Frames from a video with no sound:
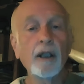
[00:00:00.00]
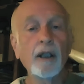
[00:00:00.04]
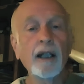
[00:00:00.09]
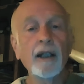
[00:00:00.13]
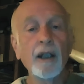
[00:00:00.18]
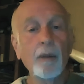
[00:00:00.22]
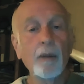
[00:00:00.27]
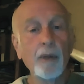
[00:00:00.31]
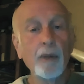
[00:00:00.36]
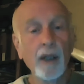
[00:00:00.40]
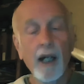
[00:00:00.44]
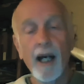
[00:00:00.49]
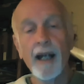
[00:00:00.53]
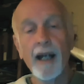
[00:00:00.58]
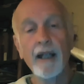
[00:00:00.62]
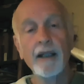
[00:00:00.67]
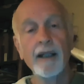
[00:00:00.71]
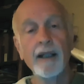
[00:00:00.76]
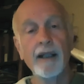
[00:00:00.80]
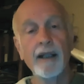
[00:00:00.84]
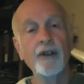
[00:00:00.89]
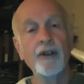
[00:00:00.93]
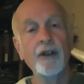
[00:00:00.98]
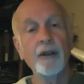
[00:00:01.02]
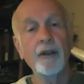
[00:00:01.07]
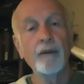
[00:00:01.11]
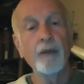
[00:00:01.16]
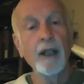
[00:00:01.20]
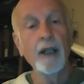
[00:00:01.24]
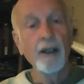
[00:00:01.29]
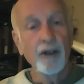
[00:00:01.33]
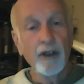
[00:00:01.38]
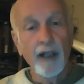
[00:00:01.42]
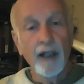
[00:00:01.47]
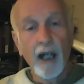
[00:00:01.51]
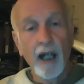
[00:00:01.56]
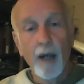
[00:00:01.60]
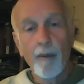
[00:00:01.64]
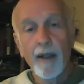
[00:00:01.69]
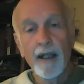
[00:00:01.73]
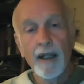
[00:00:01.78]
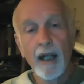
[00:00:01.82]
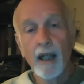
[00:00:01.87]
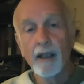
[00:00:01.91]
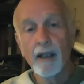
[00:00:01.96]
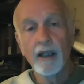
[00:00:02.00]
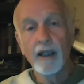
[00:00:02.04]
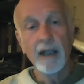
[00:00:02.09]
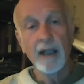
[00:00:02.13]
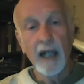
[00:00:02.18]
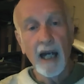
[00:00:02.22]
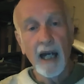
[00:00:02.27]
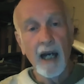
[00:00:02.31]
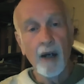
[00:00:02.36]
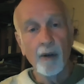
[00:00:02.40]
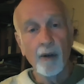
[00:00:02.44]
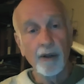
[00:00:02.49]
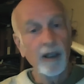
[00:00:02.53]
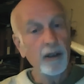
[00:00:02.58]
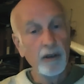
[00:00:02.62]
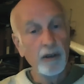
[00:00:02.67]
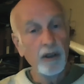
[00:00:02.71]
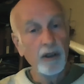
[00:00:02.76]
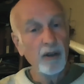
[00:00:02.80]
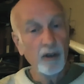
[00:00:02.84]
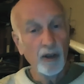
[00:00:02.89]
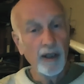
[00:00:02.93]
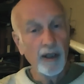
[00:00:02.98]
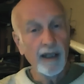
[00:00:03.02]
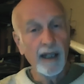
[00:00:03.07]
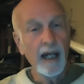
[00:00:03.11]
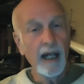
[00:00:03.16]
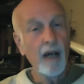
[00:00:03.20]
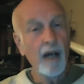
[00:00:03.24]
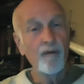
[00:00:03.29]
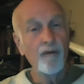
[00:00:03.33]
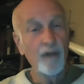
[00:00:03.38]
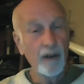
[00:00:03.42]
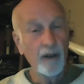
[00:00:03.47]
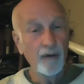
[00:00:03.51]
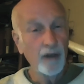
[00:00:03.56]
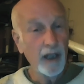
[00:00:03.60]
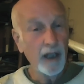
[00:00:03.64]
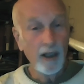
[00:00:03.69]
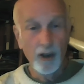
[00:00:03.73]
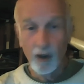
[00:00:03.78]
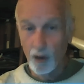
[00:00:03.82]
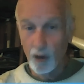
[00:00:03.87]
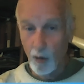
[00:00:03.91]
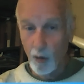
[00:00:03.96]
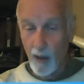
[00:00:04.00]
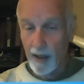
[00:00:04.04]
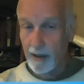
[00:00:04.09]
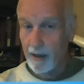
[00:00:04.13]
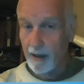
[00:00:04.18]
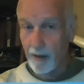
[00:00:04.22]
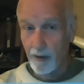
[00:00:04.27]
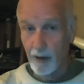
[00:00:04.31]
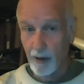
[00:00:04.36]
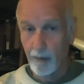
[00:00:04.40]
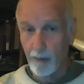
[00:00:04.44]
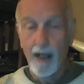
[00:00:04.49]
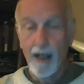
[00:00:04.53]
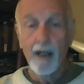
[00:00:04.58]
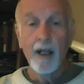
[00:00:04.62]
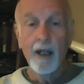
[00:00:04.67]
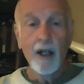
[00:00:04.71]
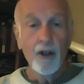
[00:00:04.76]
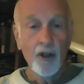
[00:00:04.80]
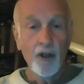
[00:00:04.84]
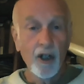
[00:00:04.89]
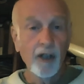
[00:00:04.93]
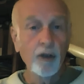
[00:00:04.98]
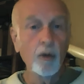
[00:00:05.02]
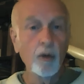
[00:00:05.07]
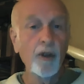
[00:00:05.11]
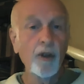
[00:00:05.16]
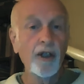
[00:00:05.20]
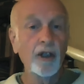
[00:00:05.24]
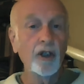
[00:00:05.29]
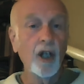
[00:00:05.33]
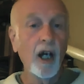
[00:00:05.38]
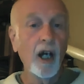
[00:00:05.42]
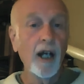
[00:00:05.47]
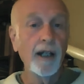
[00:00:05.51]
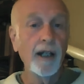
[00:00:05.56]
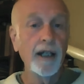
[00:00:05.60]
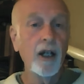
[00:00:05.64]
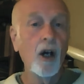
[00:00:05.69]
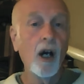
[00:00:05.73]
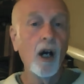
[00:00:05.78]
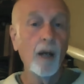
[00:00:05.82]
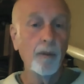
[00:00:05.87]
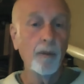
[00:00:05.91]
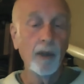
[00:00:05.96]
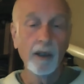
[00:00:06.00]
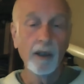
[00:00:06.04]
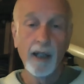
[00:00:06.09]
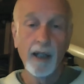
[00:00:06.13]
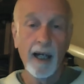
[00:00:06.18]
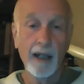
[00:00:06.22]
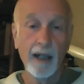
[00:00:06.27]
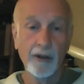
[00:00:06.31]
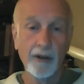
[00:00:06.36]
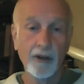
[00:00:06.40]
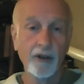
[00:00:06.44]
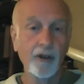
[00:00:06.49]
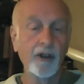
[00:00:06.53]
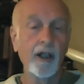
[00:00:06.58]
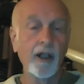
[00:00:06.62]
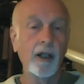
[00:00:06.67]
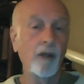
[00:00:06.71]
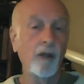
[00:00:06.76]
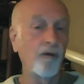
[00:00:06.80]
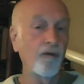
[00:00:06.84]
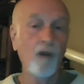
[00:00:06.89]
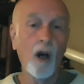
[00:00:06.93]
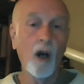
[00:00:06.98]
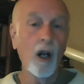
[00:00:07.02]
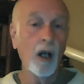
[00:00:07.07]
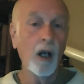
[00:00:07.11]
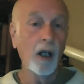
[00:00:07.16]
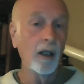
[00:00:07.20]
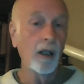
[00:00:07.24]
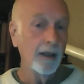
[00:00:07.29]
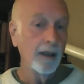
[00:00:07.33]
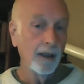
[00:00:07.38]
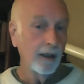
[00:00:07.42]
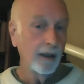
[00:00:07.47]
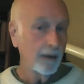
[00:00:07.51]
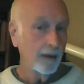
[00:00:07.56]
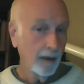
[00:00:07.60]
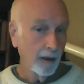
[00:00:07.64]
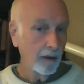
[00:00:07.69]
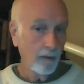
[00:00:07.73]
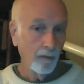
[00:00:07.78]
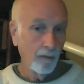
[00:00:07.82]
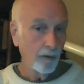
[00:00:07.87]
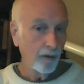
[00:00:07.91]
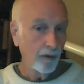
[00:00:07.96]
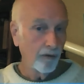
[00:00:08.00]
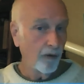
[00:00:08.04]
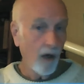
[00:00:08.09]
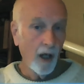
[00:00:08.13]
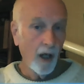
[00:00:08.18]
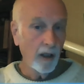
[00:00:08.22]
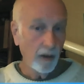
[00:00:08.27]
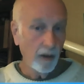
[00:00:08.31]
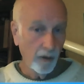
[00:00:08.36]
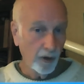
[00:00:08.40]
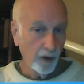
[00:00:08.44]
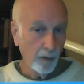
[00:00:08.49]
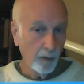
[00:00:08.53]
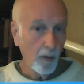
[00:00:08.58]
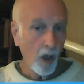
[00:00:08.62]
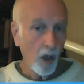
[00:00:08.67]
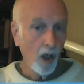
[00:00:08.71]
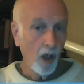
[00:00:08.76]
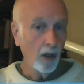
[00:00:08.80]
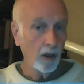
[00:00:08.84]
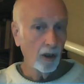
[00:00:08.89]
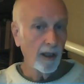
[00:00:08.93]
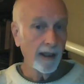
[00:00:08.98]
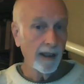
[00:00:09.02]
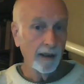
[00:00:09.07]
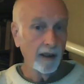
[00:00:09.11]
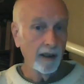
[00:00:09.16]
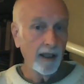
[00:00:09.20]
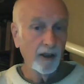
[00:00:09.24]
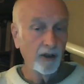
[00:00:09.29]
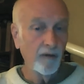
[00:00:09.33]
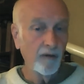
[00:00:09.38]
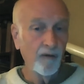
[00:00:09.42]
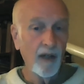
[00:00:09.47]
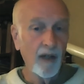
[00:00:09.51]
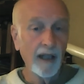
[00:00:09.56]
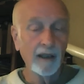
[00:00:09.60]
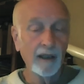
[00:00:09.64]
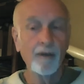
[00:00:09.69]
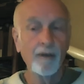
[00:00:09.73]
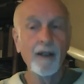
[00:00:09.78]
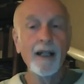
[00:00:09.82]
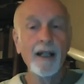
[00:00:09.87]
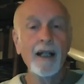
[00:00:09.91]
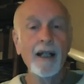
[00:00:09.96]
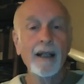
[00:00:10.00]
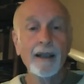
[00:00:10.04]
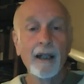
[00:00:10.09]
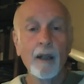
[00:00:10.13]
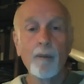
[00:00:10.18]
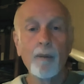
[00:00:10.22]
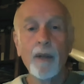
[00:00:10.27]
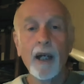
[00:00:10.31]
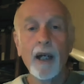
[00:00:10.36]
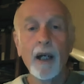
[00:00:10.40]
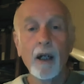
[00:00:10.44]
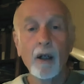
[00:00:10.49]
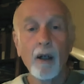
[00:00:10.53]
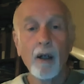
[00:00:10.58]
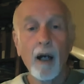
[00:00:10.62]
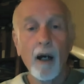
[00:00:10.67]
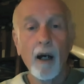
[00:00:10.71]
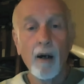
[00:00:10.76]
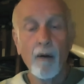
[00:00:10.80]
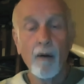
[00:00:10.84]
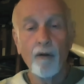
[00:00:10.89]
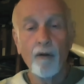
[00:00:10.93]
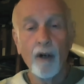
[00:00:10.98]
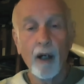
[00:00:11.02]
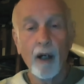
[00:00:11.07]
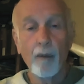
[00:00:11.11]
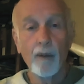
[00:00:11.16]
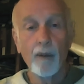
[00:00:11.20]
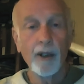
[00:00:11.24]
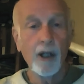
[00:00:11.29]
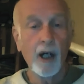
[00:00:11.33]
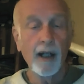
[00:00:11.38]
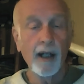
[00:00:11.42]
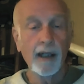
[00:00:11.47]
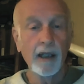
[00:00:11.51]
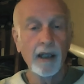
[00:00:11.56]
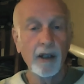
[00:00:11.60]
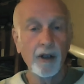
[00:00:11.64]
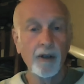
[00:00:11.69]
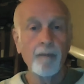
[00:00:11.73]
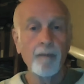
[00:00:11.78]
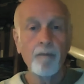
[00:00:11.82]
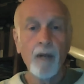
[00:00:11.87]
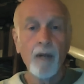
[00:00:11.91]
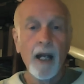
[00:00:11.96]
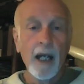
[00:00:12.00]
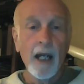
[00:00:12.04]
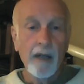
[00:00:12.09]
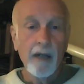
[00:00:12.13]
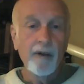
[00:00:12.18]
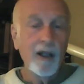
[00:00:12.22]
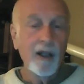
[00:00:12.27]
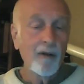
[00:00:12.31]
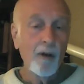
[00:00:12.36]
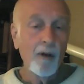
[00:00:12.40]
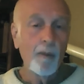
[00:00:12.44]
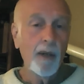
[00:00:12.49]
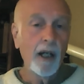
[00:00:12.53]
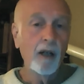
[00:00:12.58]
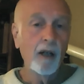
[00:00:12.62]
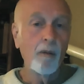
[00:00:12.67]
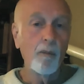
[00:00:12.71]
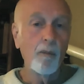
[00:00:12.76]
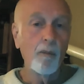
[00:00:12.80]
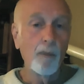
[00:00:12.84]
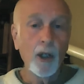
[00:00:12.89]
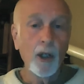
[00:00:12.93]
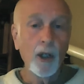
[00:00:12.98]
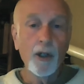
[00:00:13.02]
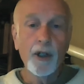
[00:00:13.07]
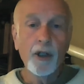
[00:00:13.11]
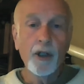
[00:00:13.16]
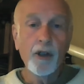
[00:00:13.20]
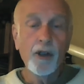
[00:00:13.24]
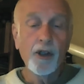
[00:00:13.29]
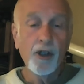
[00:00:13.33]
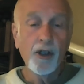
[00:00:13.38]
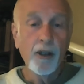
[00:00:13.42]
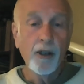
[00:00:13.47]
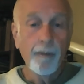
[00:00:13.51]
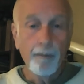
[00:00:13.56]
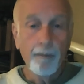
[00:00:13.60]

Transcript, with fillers: at the Pleiades and see how many I could count. I usually count 15 or 20 of them just with the tiny opera glasses that are far far smaller and less effective than a pair of uh, binoculars. If you have a pair of birders